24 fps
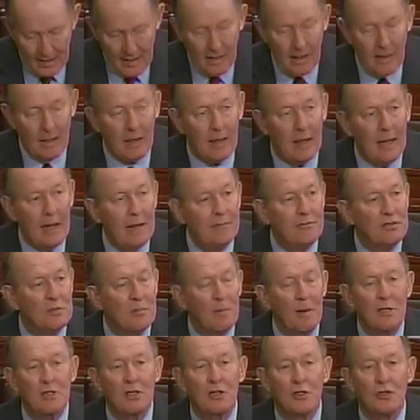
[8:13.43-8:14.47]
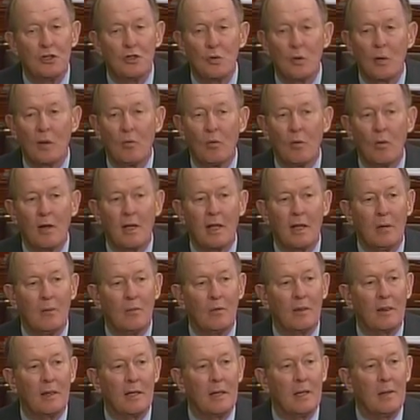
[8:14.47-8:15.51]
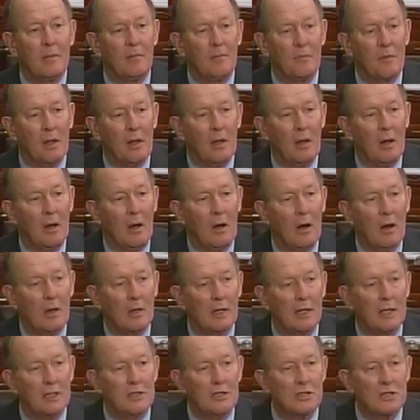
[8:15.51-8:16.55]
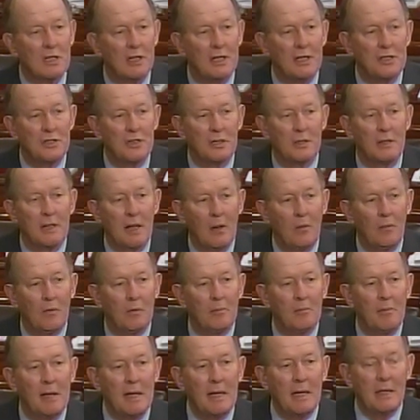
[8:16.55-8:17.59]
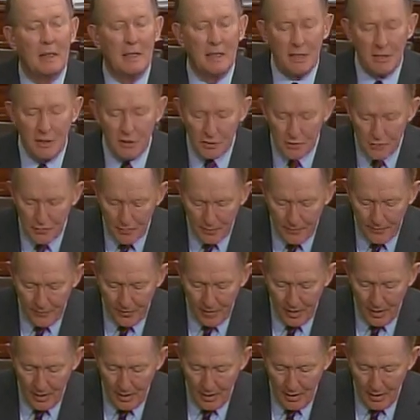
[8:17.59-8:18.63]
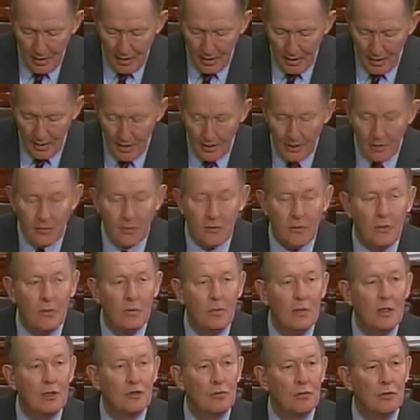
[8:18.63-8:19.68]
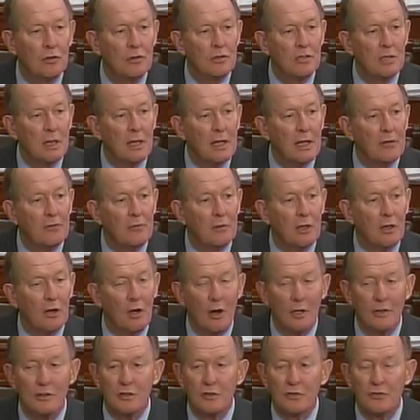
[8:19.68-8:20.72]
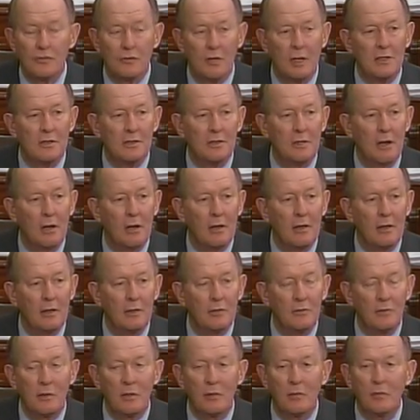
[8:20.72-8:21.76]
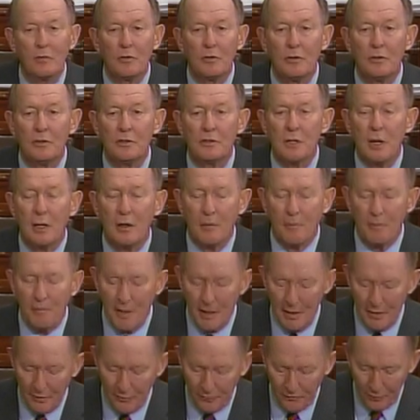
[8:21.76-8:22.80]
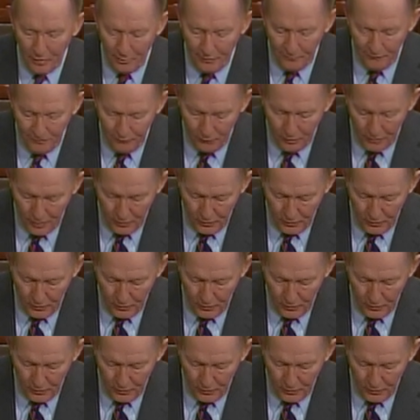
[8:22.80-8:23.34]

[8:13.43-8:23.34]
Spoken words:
I've especially enjoyed working with him on legislation that would make it easier to introduce electric cars and trucks in our country to reduce our dependence on foreign